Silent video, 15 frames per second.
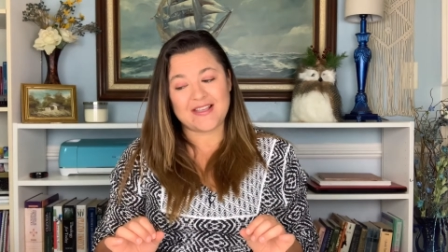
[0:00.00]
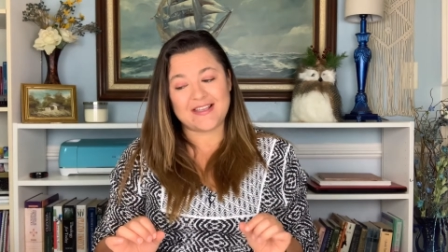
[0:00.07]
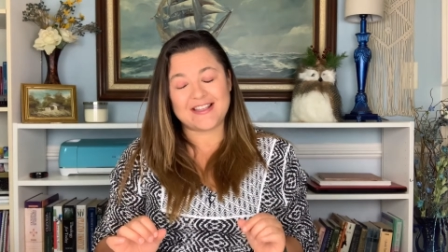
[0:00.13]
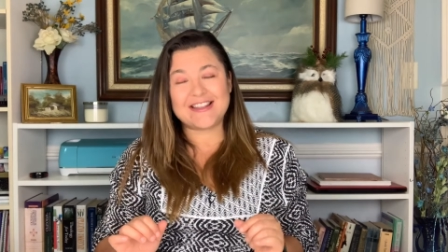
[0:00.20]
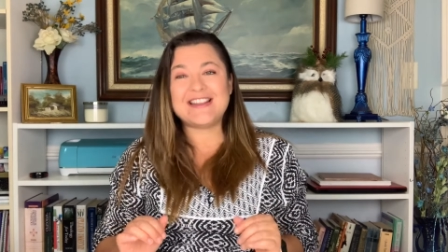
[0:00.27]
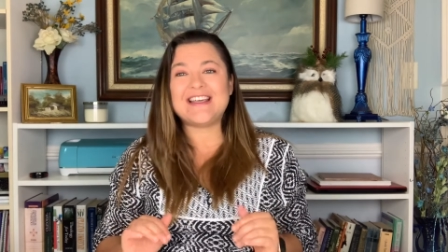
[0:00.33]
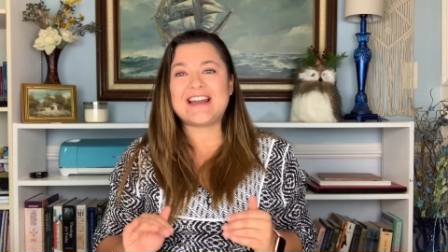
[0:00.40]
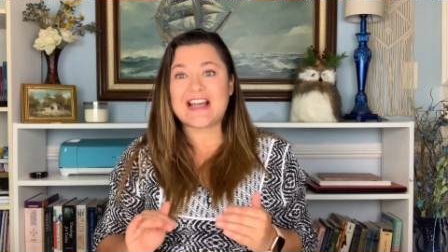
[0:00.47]

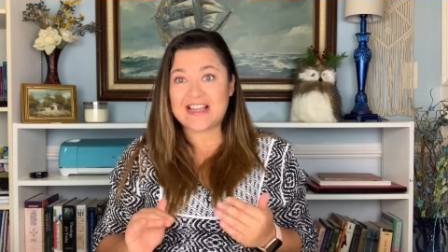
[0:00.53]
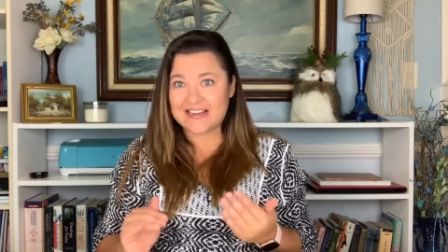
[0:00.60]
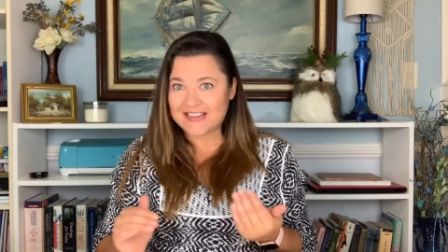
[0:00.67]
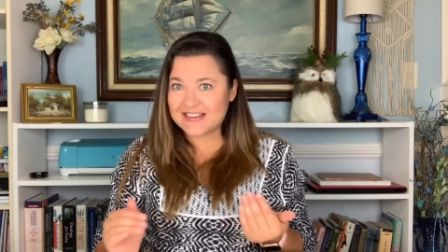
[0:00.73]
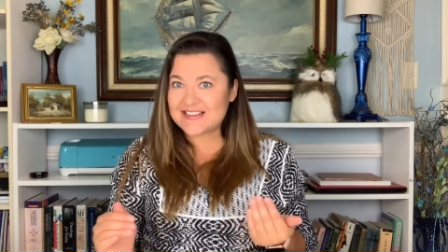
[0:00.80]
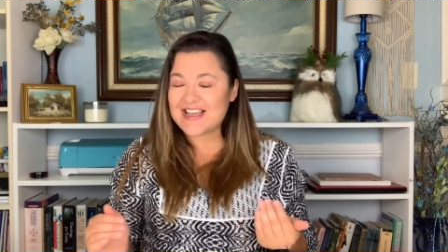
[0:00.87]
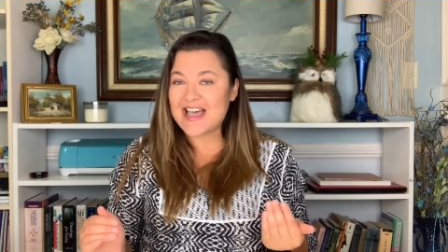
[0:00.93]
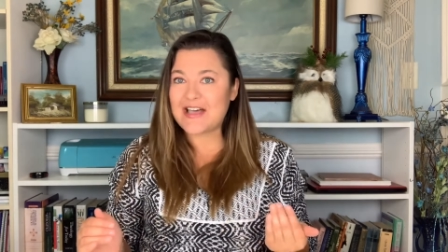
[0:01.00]
that I need
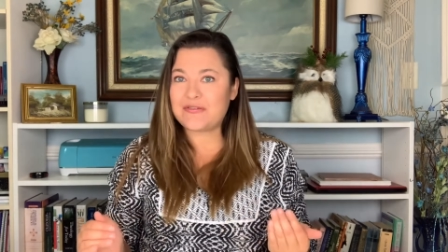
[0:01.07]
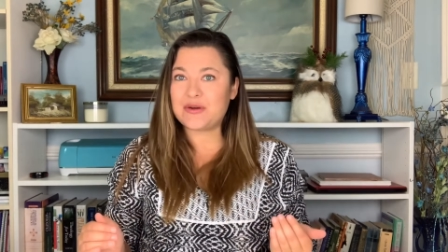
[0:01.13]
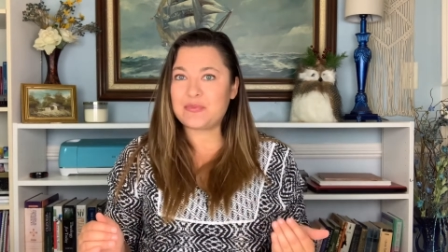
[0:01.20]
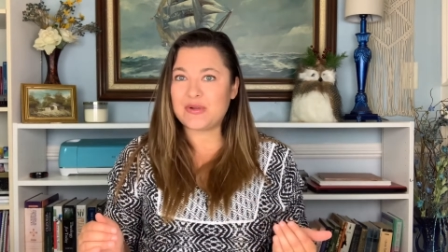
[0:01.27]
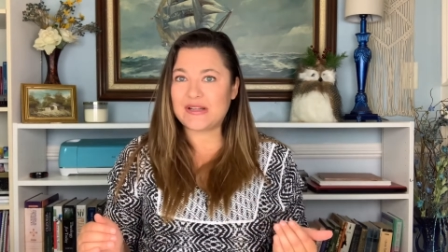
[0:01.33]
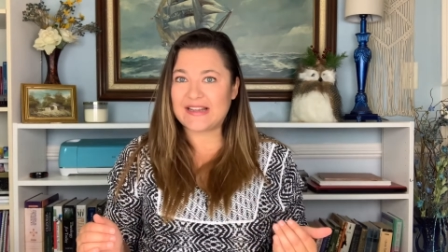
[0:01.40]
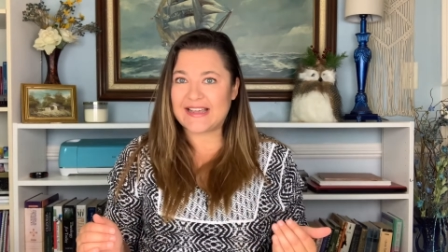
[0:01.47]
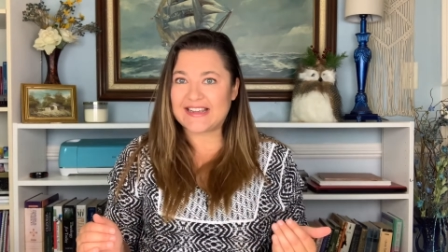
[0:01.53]
to have in
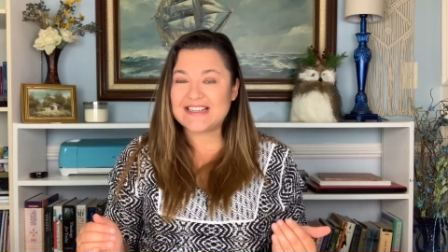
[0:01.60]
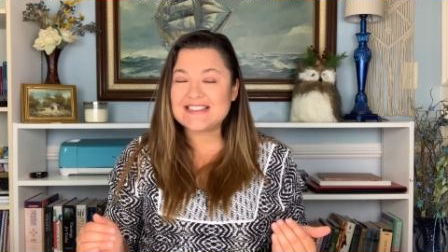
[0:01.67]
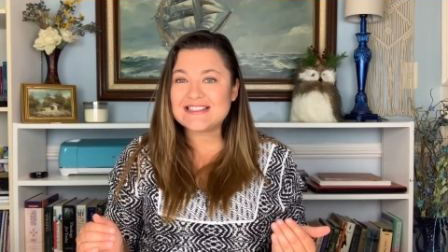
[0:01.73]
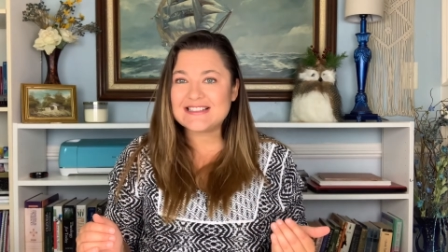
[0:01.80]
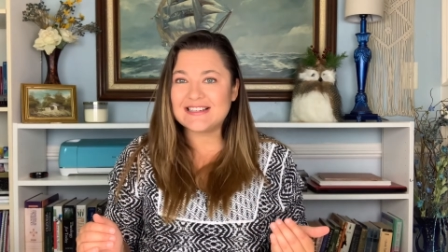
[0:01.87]
place